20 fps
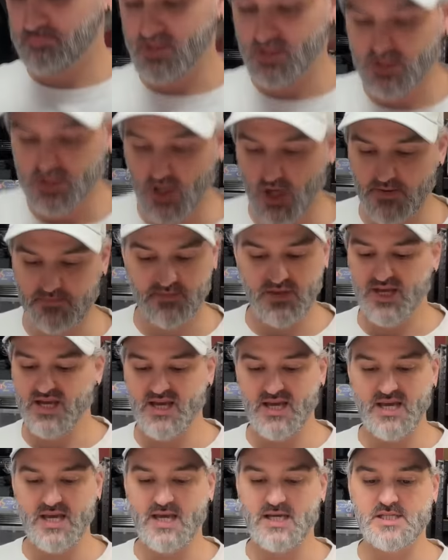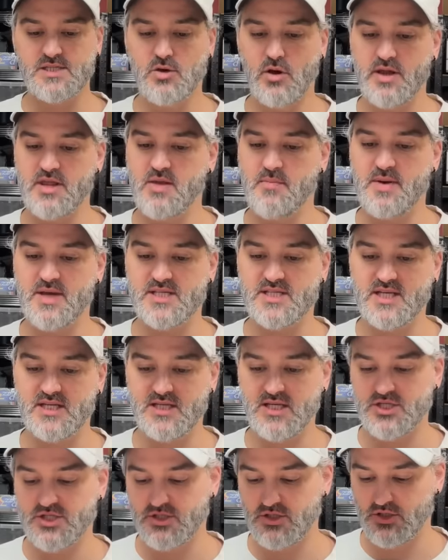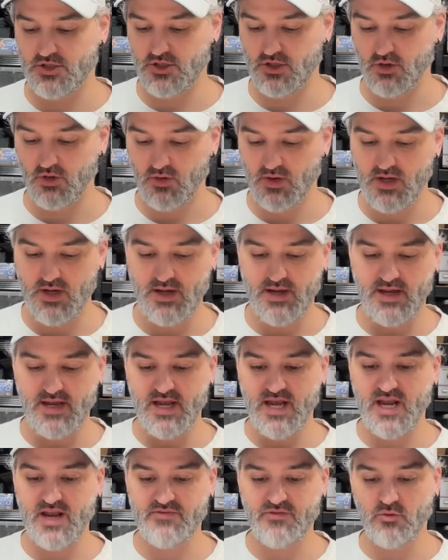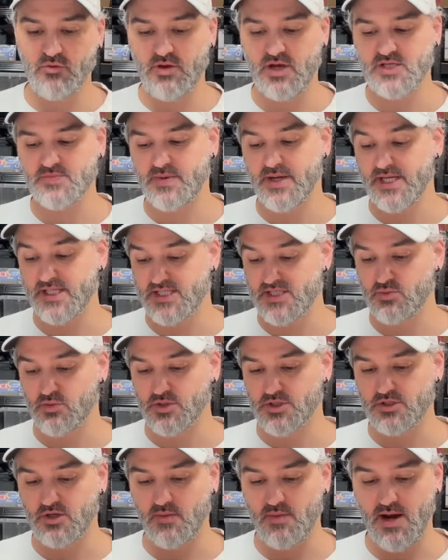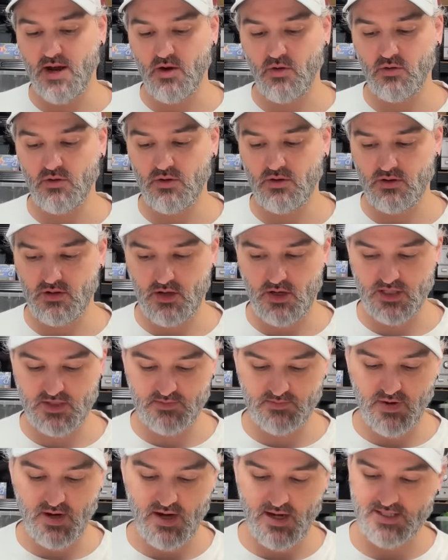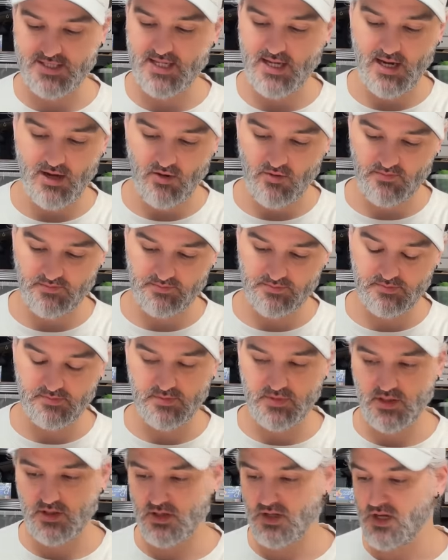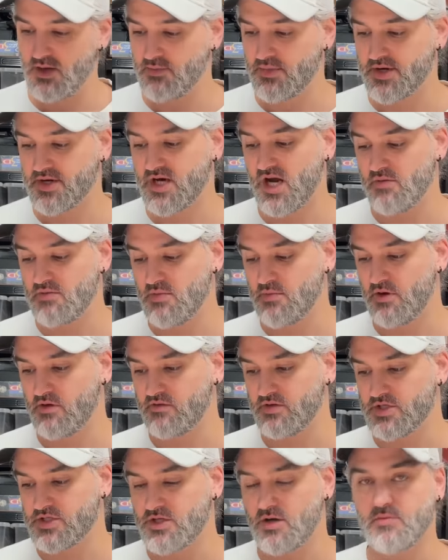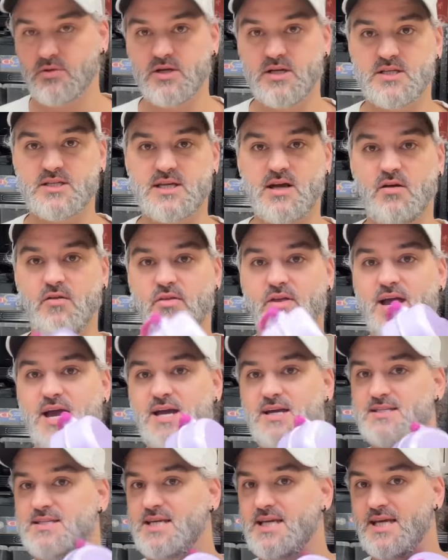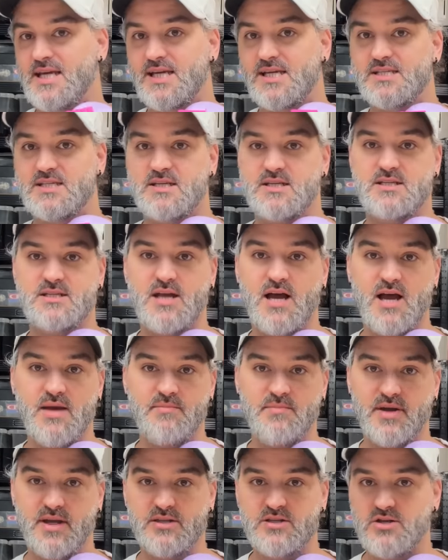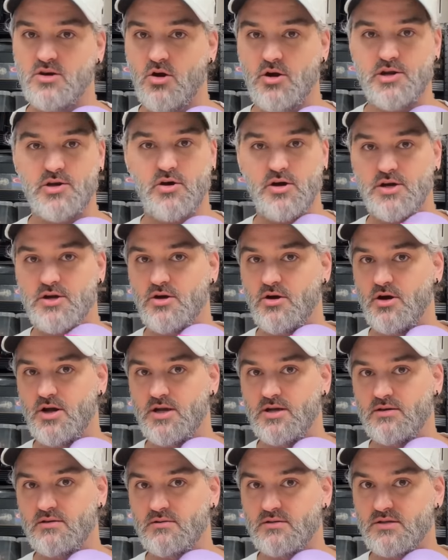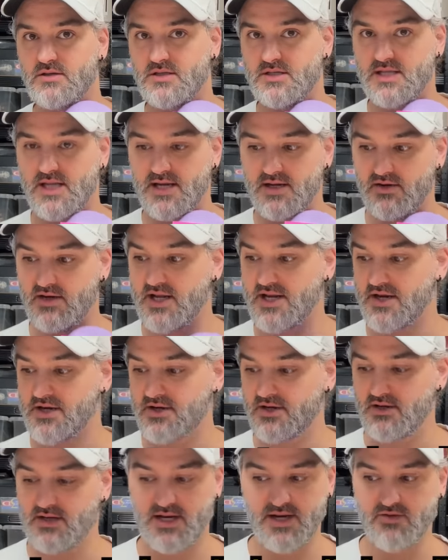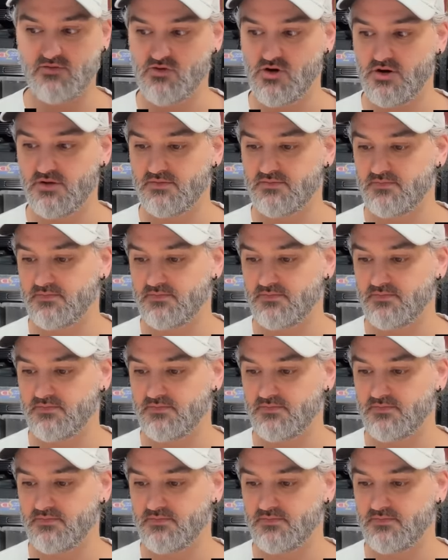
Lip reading: So it's not in the best condition at all. If all those pieces would come out, I'd part it out, but I can't be bothered. So I'm gonna sell that as it is. Starting bid's £9.99. Just let it run.